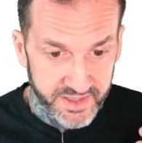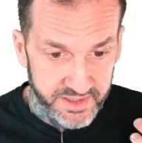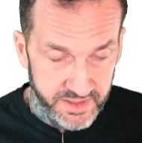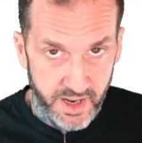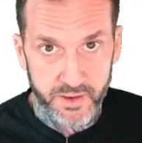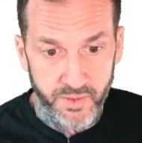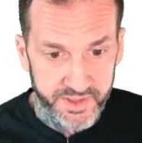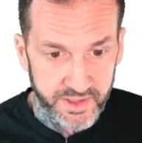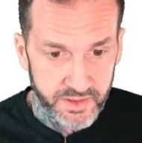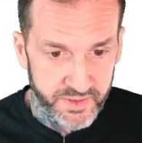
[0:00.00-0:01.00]
It is not going
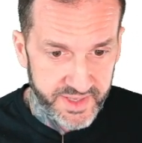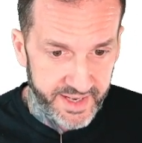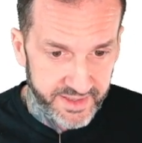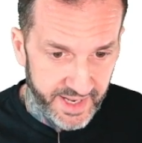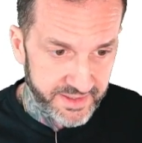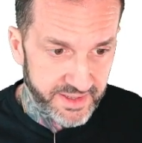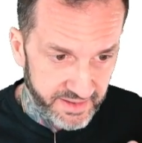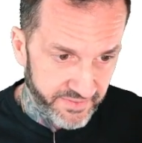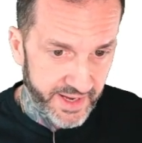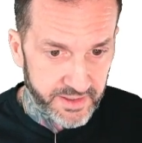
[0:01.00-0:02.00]
to use that
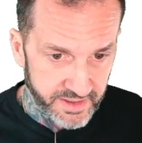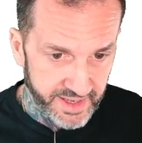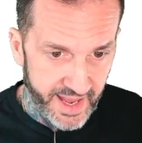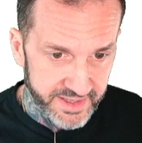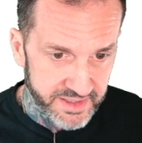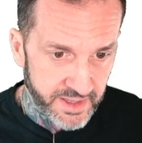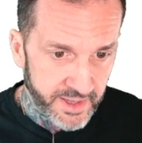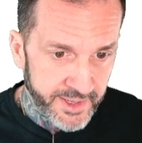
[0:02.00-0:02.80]
density vector guess